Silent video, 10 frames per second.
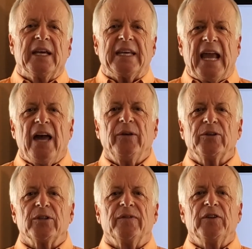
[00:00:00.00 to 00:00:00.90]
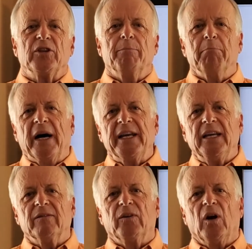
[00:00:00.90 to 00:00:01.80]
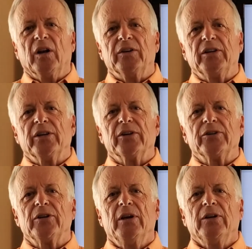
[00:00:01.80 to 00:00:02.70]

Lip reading: gather sufficient money and volunteers